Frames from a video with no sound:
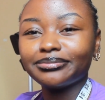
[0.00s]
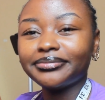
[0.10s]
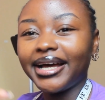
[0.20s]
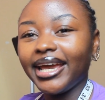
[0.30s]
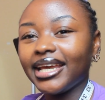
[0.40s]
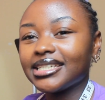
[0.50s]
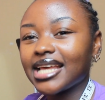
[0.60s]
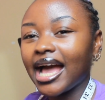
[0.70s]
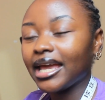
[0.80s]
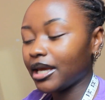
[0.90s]
But
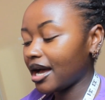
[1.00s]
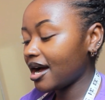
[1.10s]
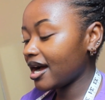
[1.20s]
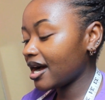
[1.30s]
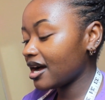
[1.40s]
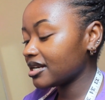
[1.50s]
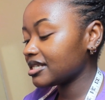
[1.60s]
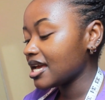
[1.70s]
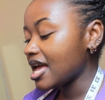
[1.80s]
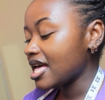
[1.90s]
I had
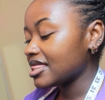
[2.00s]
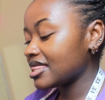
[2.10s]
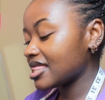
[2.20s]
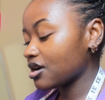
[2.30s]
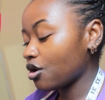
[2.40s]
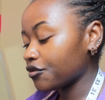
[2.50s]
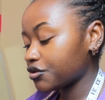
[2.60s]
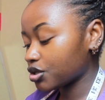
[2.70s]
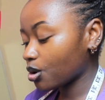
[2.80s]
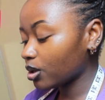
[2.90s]
the
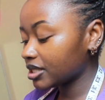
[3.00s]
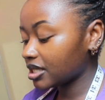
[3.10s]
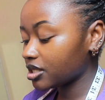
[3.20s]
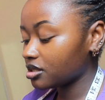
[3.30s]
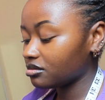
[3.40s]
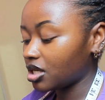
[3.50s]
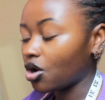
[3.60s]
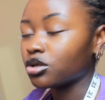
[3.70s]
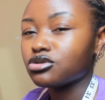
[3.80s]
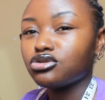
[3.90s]
off-shoulder
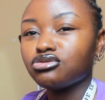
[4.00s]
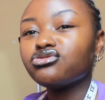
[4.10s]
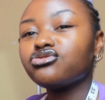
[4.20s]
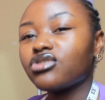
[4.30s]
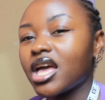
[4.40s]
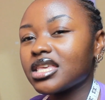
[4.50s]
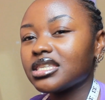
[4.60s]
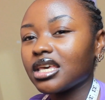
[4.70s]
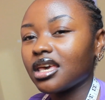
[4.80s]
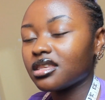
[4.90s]
on two
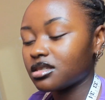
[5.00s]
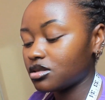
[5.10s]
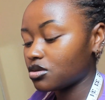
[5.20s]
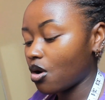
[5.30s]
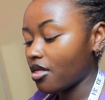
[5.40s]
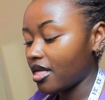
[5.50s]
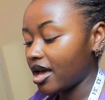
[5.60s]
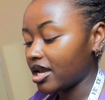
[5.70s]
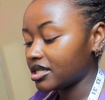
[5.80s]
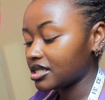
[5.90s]
dresses so
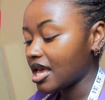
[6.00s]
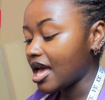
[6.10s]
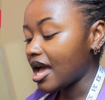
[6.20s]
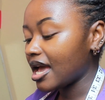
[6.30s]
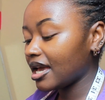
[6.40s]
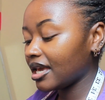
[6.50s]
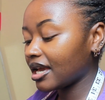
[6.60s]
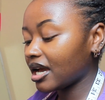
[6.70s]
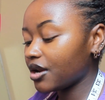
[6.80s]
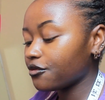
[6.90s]
that
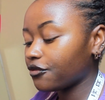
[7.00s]
it can